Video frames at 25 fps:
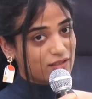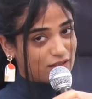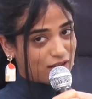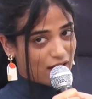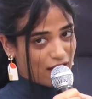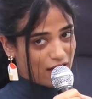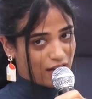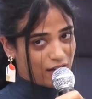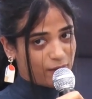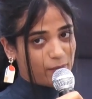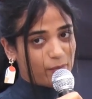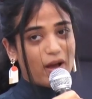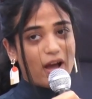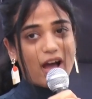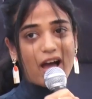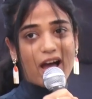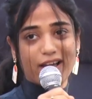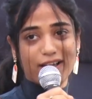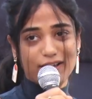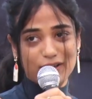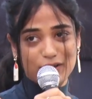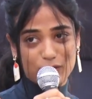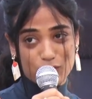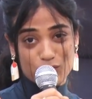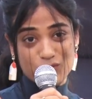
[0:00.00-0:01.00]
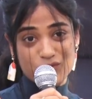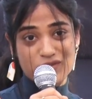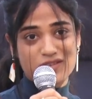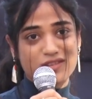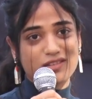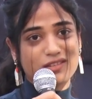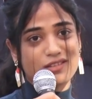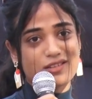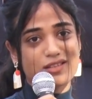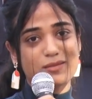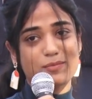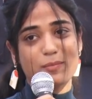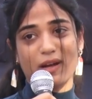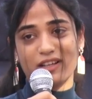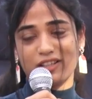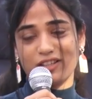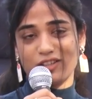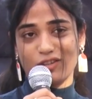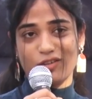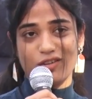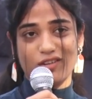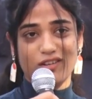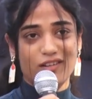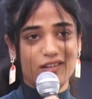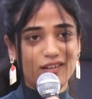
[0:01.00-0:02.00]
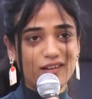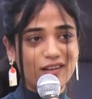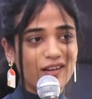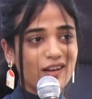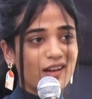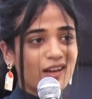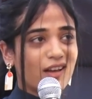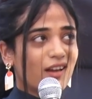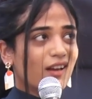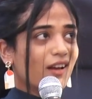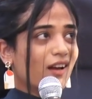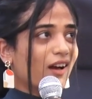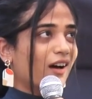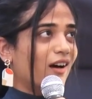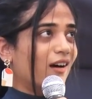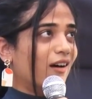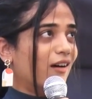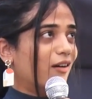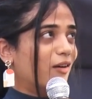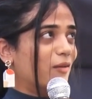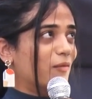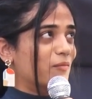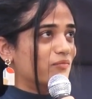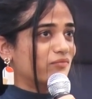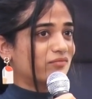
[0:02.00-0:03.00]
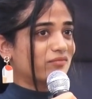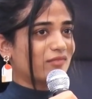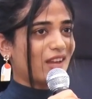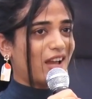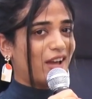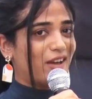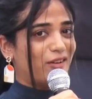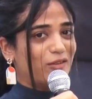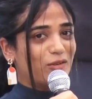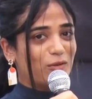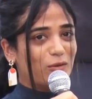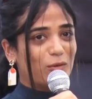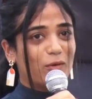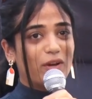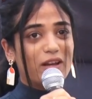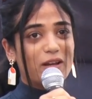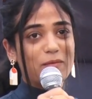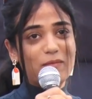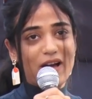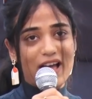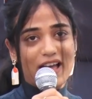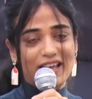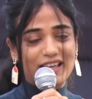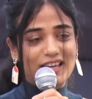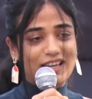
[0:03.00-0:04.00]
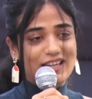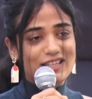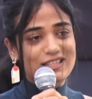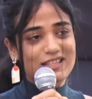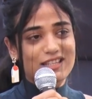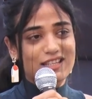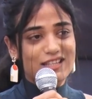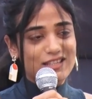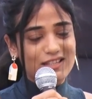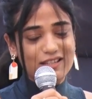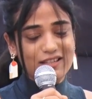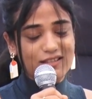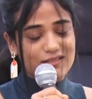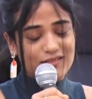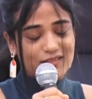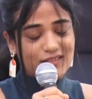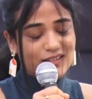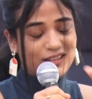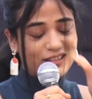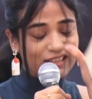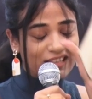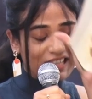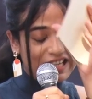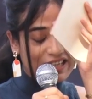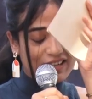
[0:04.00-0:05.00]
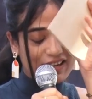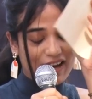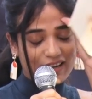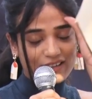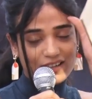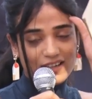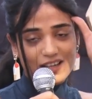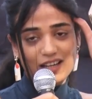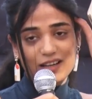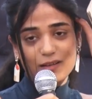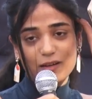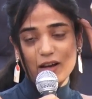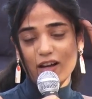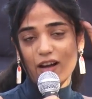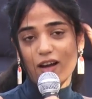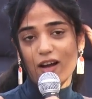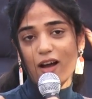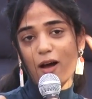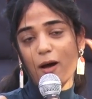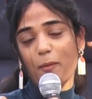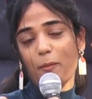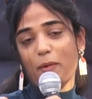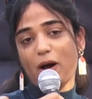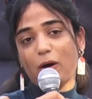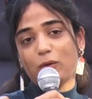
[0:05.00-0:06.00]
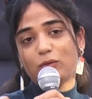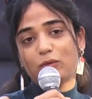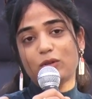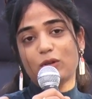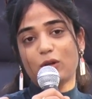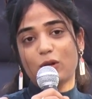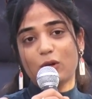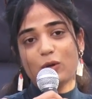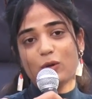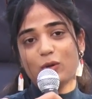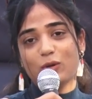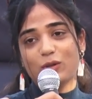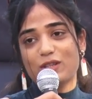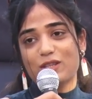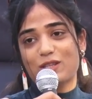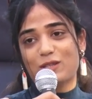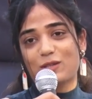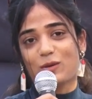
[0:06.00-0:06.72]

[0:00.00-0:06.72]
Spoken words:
time I used this particular, I don't know, in my case, this decluttering about clothes.